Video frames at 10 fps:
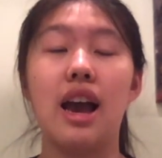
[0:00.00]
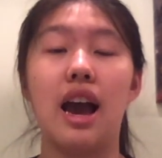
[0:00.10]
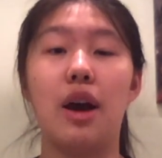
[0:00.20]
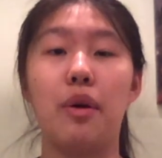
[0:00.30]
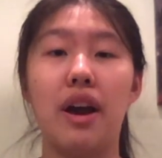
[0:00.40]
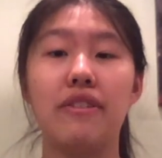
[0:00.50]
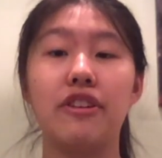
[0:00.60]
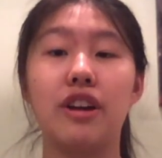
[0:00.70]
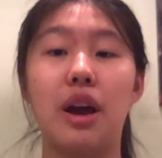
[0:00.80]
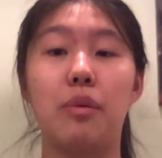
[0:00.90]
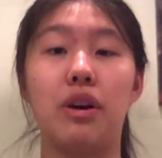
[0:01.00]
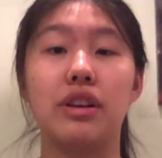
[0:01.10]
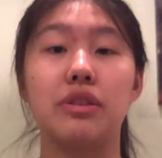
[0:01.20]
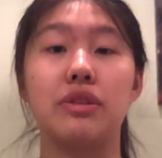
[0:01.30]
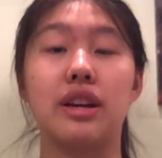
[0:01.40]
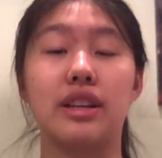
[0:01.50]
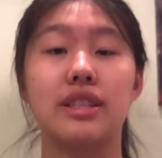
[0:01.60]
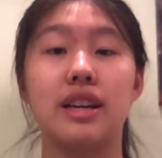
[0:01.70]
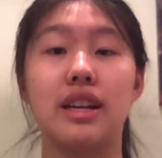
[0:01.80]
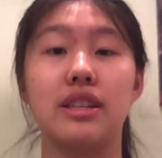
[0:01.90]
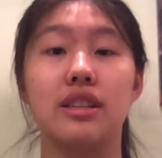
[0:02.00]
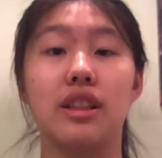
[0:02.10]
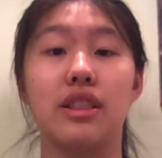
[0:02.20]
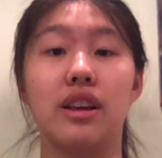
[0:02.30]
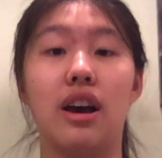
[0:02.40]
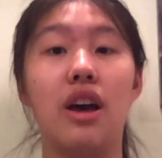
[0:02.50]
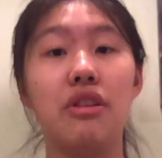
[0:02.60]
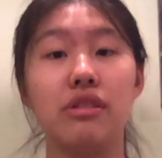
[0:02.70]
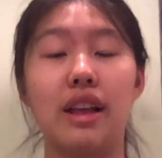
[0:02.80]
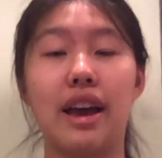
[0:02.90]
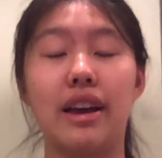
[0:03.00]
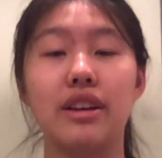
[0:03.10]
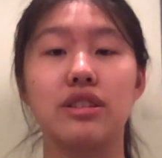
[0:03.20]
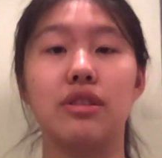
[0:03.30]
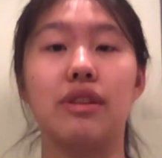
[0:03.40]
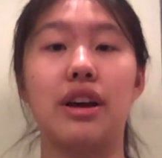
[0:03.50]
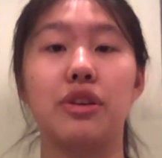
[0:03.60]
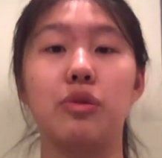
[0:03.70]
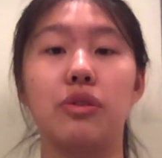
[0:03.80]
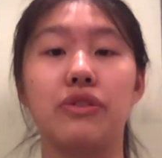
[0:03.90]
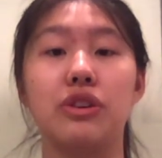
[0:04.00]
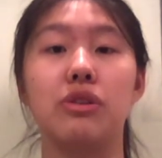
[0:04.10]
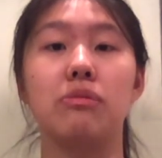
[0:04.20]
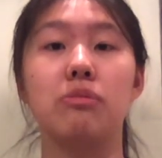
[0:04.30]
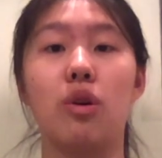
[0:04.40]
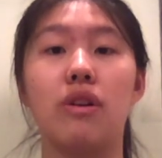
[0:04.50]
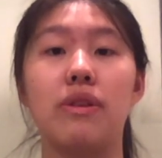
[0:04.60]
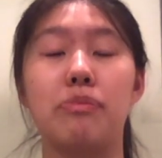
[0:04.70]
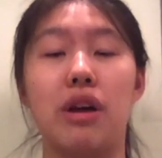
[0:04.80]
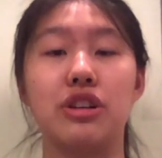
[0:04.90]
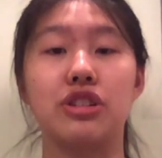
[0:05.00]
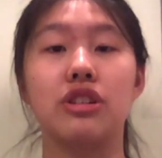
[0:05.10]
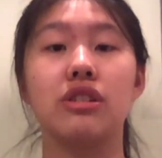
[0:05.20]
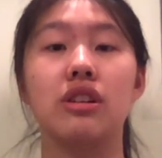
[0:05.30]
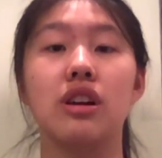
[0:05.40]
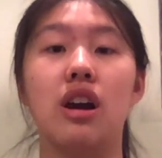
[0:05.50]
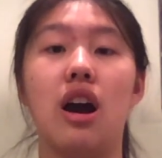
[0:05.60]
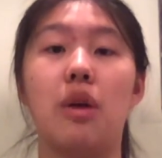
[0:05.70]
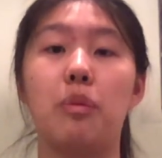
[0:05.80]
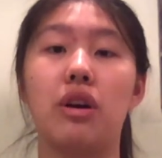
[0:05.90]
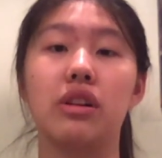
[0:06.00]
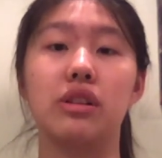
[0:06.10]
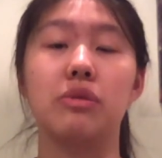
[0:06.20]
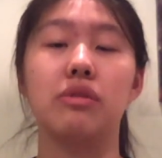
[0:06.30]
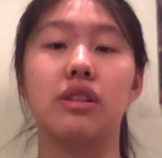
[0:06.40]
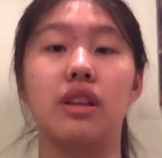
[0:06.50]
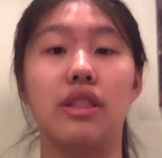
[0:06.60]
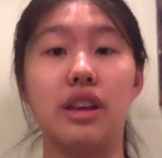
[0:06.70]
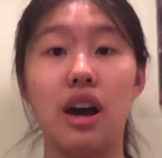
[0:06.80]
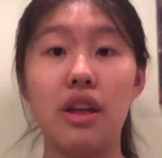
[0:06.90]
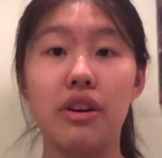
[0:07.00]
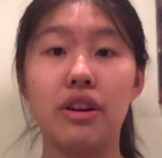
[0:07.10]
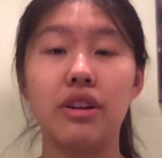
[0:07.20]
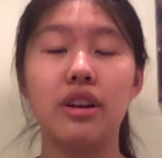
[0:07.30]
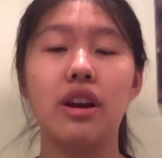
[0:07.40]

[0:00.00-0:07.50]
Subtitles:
However, I want you to extend the other leg so that you will feel more of the pressure on one glute than the other.